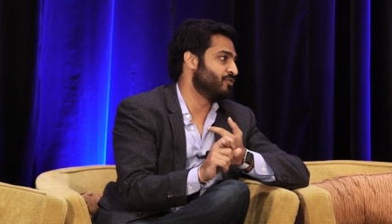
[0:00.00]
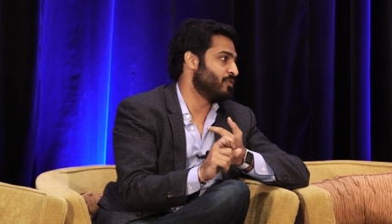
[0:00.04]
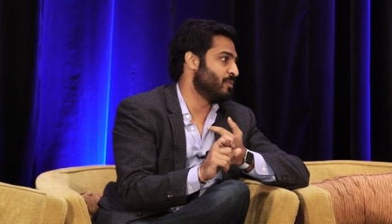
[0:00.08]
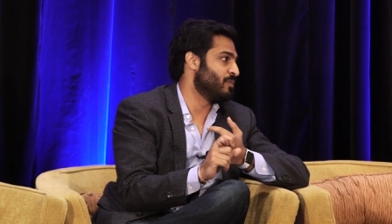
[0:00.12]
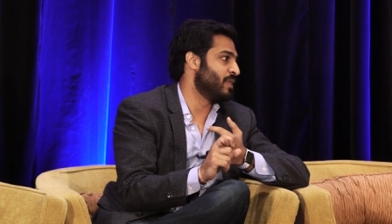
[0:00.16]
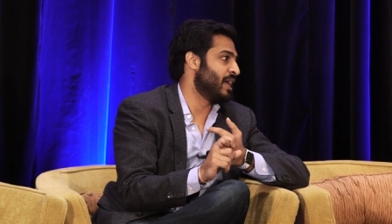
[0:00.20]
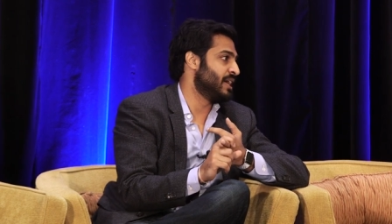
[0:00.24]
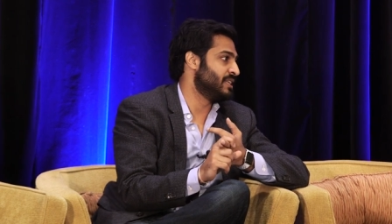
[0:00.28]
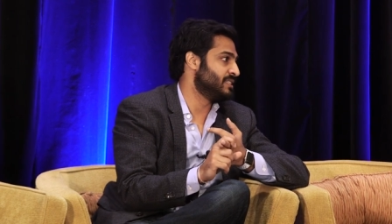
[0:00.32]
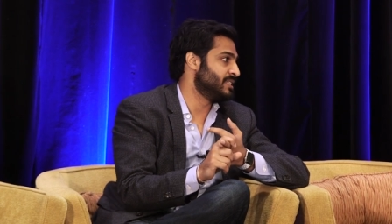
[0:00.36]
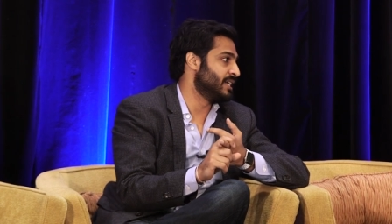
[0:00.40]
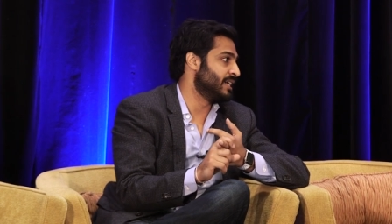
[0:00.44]

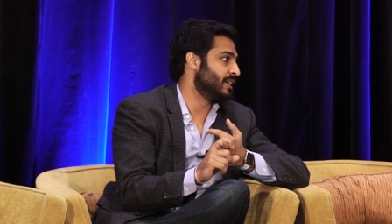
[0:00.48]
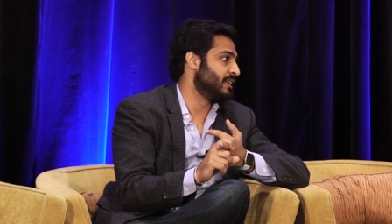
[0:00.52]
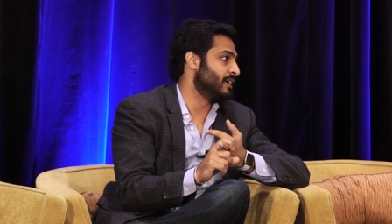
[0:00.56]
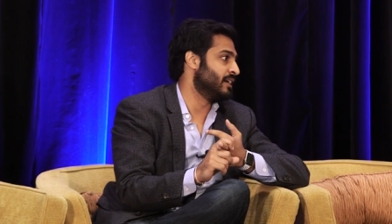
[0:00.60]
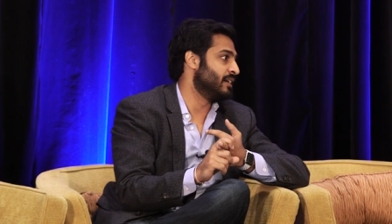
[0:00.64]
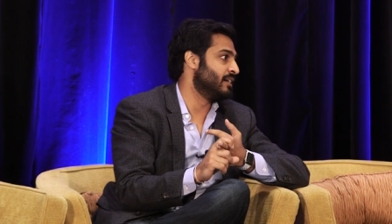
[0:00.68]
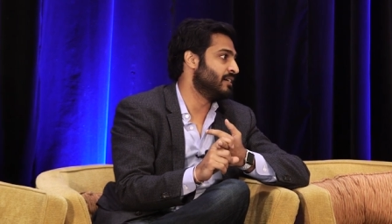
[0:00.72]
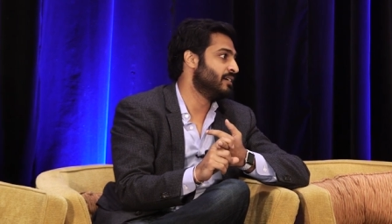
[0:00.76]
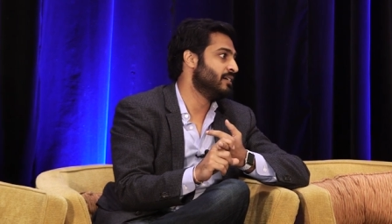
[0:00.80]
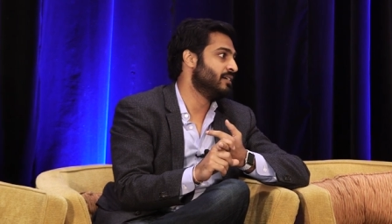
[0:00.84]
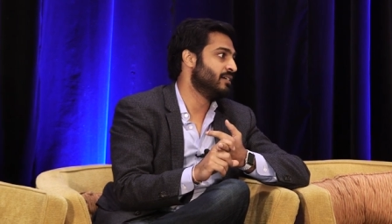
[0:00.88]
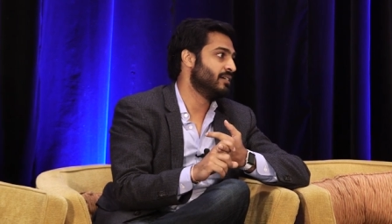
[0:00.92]
from that
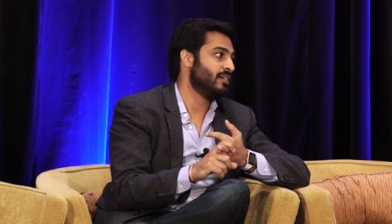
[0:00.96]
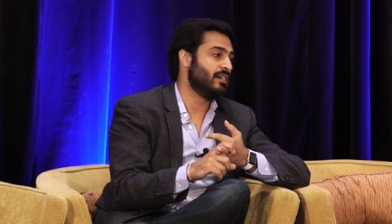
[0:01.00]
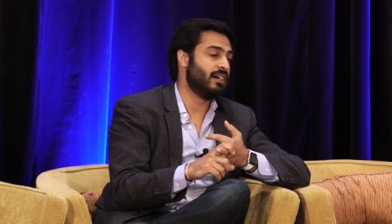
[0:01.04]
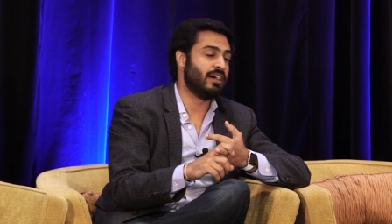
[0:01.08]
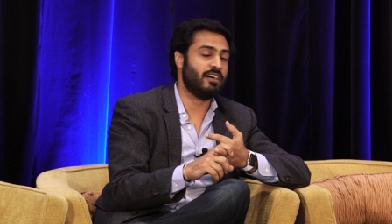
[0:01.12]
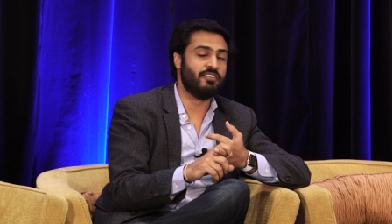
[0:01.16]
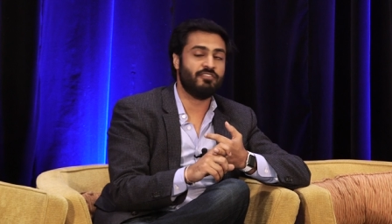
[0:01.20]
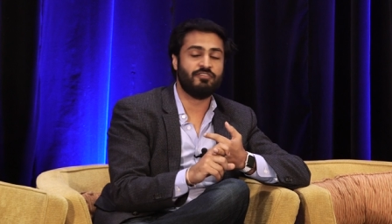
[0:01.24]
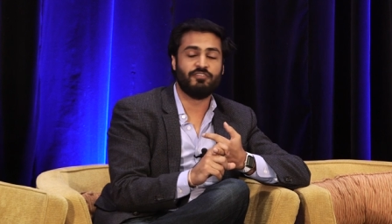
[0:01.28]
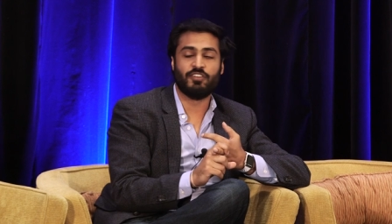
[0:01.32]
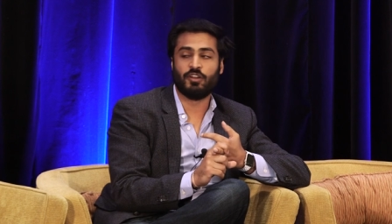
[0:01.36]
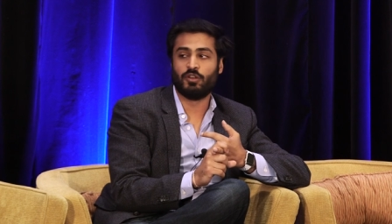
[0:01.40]
data
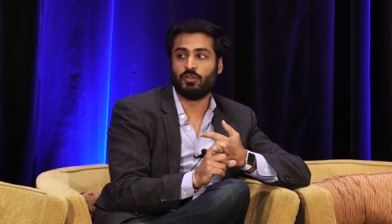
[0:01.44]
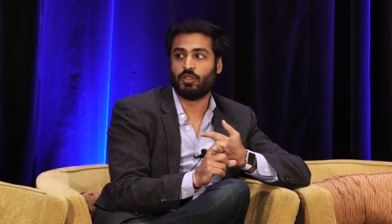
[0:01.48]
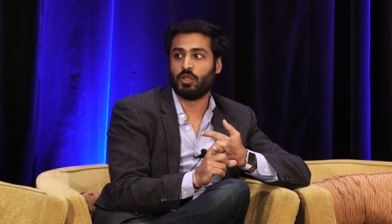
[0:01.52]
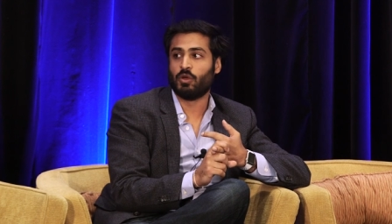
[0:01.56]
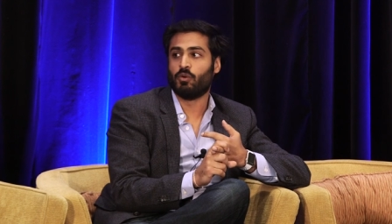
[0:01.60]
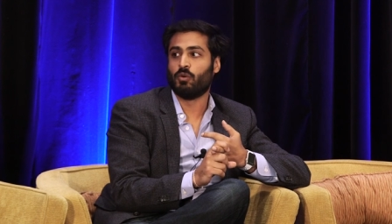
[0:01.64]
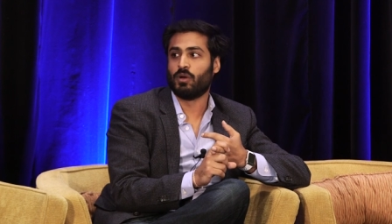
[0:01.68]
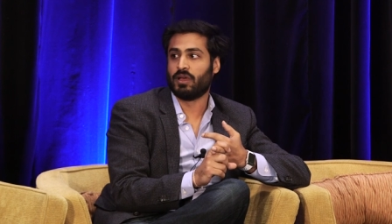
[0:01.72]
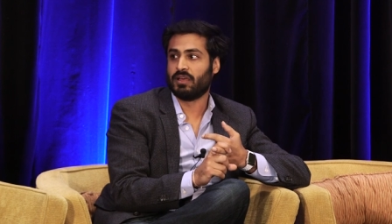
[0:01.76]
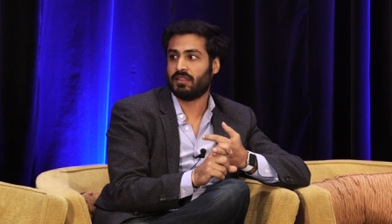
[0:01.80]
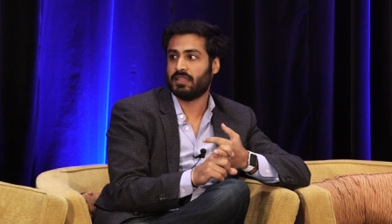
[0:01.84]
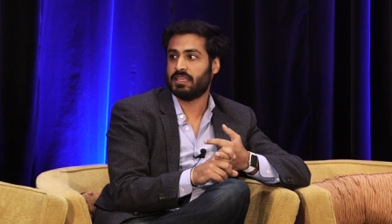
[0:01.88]
uh,
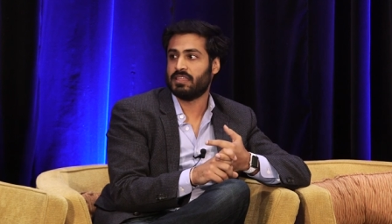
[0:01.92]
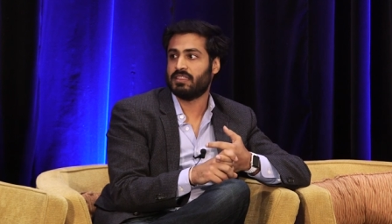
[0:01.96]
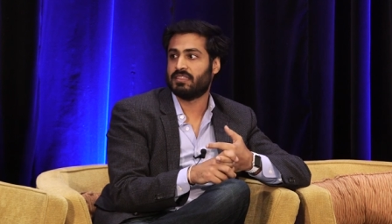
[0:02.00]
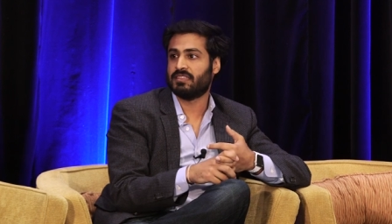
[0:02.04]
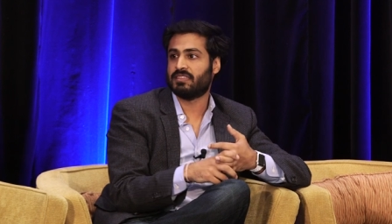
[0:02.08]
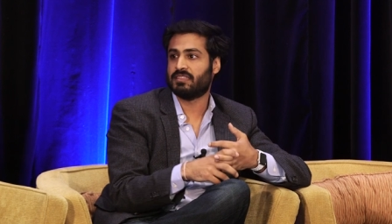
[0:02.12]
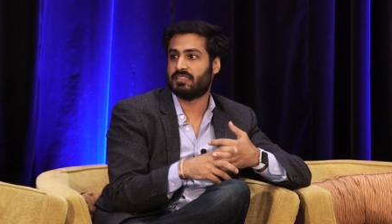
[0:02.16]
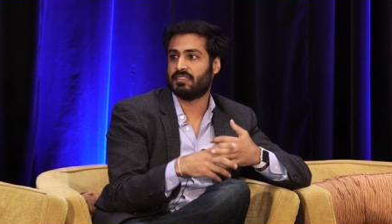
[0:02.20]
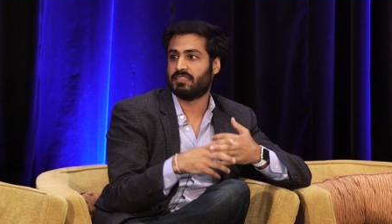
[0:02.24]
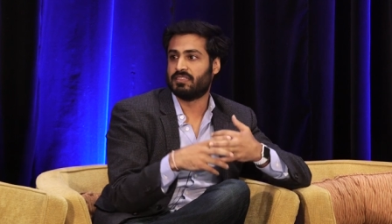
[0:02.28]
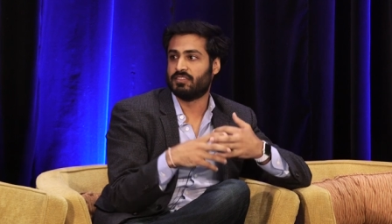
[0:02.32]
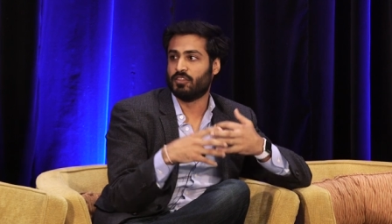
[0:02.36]
fairly quickly.